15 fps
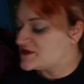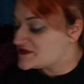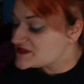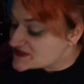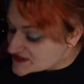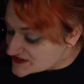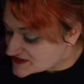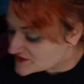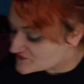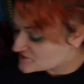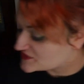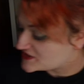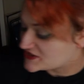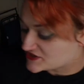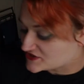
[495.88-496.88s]
because it does sound
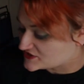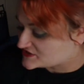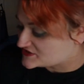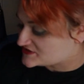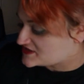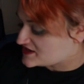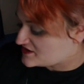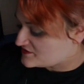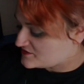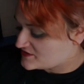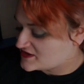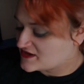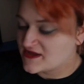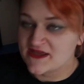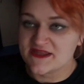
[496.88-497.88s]
really good. Now,
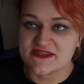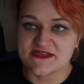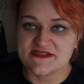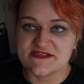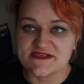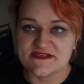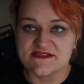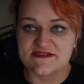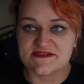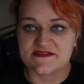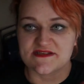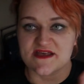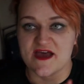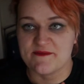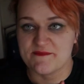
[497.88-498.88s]
this
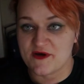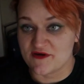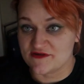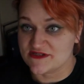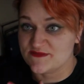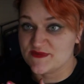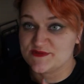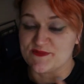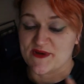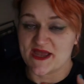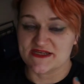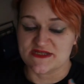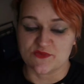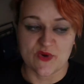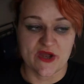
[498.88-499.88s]
is Artemis by
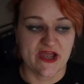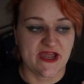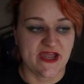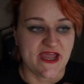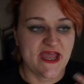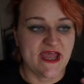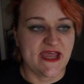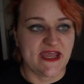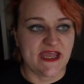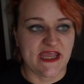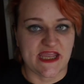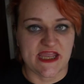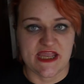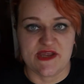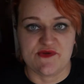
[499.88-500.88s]
Andy Weir.
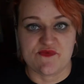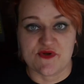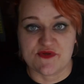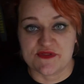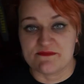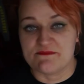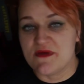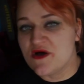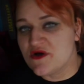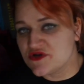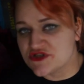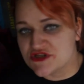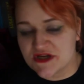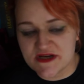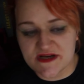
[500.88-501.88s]
He wrote The
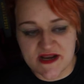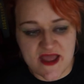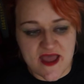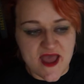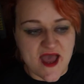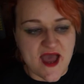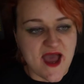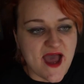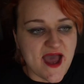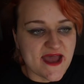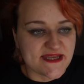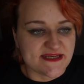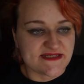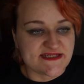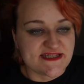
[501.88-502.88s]
Martian,
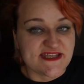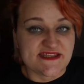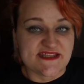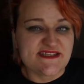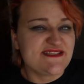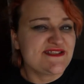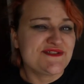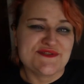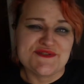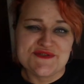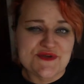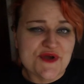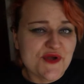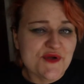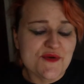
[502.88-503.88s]
and this is
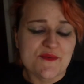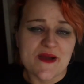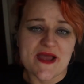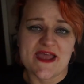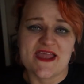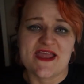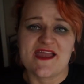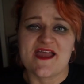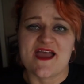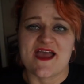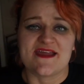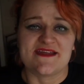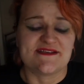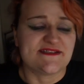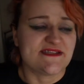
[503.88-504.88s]
no way
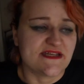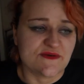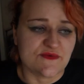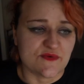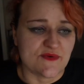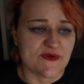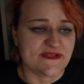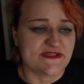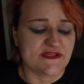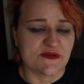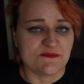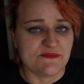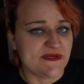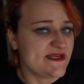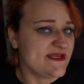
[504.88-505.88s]
a sequel. It's a
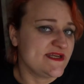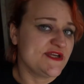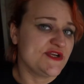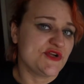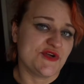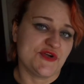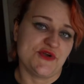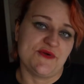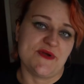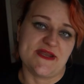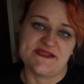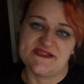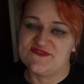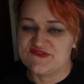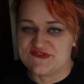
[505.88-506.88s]
completely new
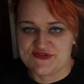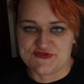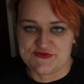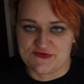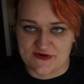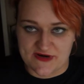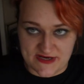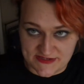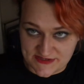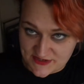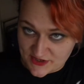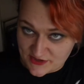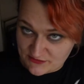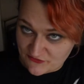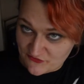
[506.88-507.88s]
and different story.
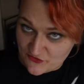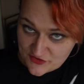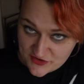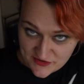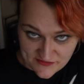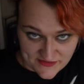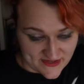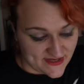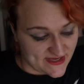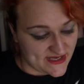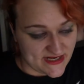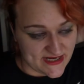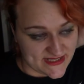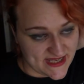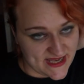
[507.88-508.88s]
So before you think
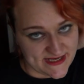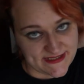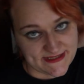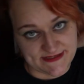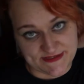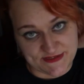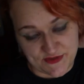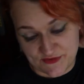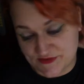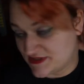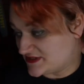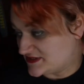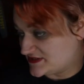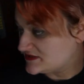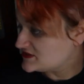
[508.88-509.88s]
any of that, it's not.
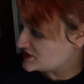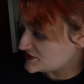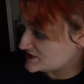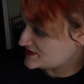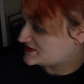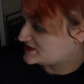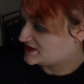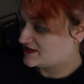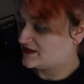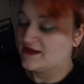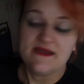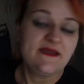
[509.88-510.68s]
It's just,